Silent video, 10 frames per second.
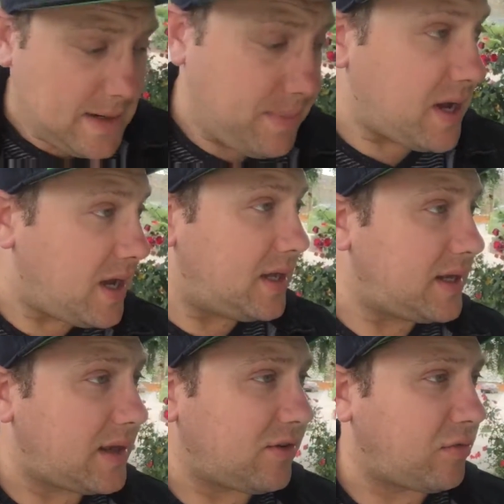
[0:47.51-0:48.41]
But
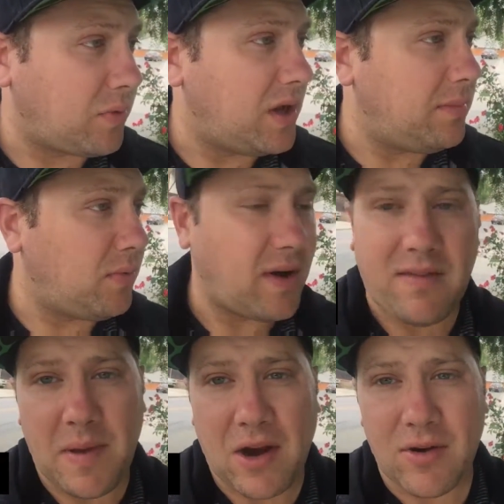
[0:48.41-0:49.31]
yeah, we're going to be running
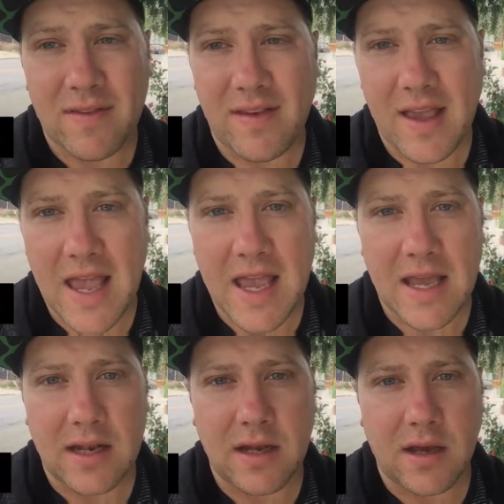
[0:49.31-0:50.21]
some errands
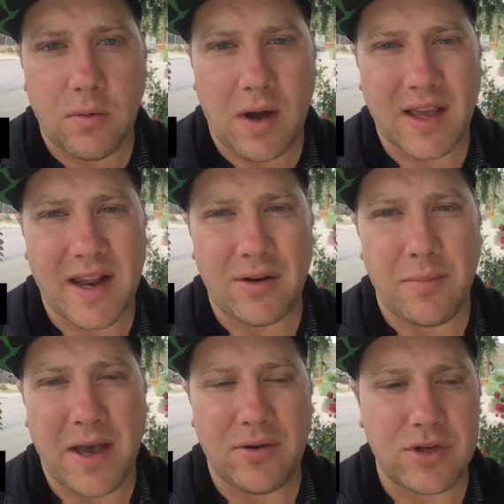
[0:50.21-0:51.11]
and walking out
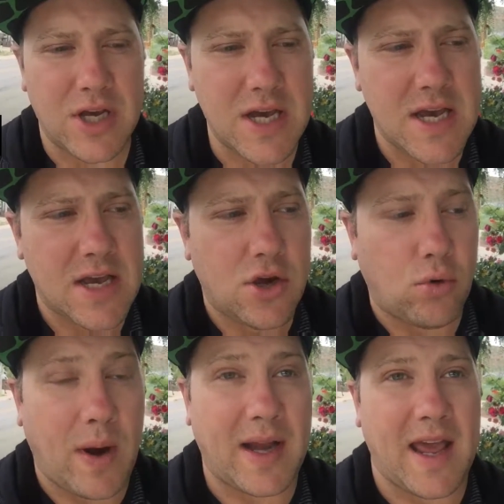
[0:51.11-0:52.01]
and about
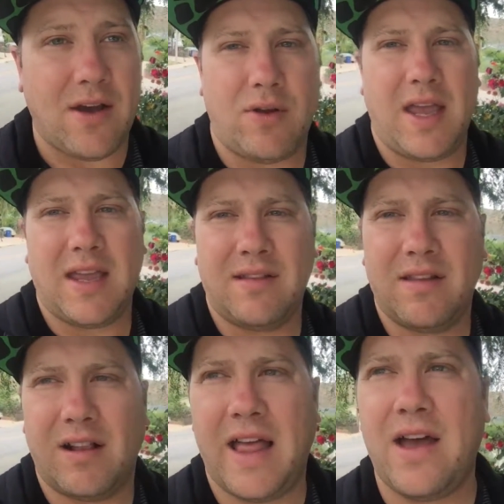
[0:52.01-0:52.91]
right now.
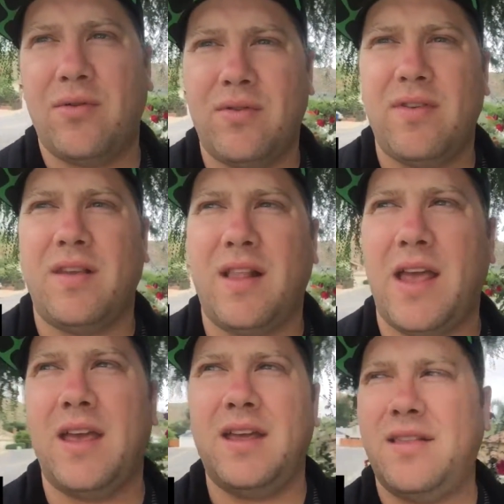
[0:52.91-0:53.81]
And the clouds,
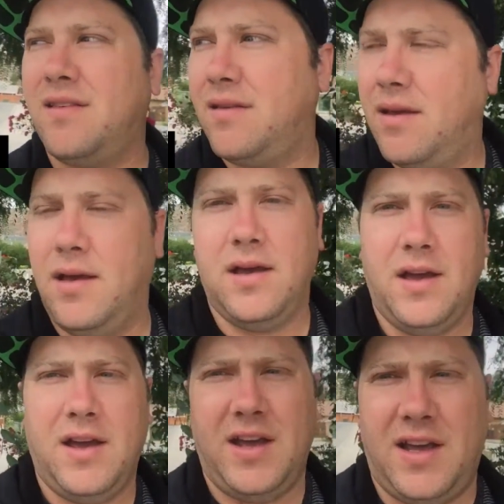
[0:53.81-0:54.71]
like it's
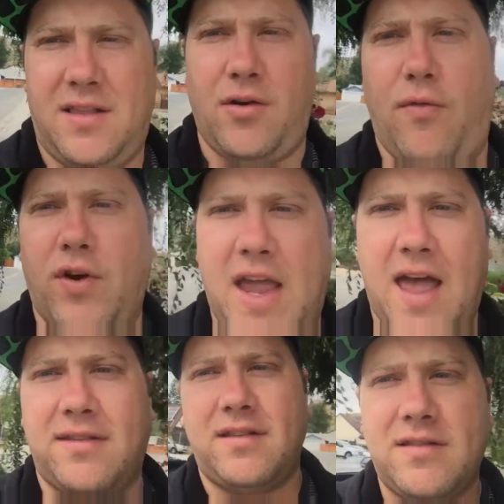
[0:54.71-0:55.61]

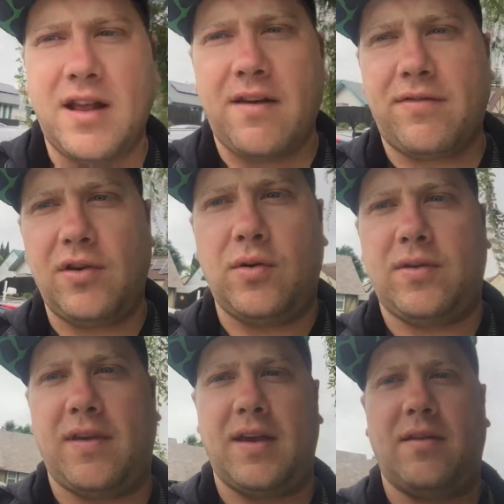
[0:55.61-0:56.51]
overcast and stuff, so
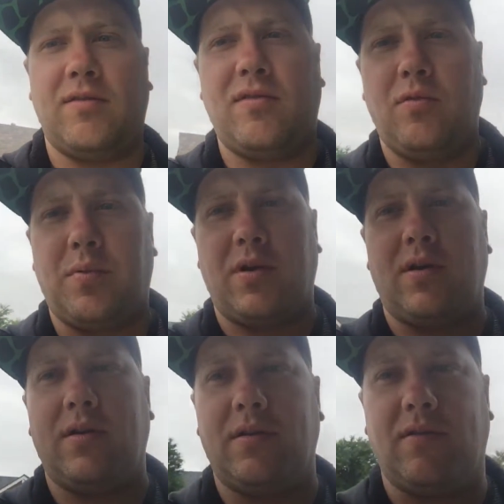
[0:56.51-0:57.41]
it's like
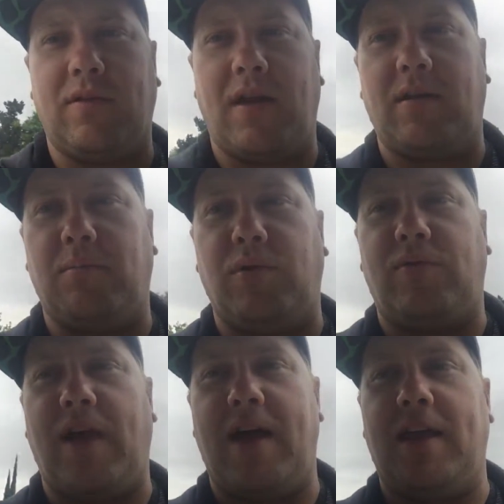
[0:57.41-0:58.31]
super, there's not blue
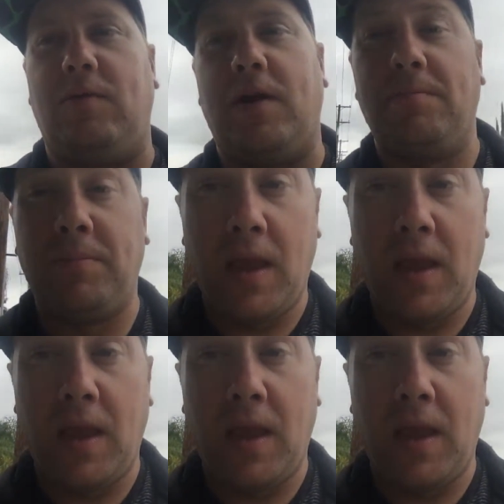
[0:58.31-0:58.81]
sky anywhere.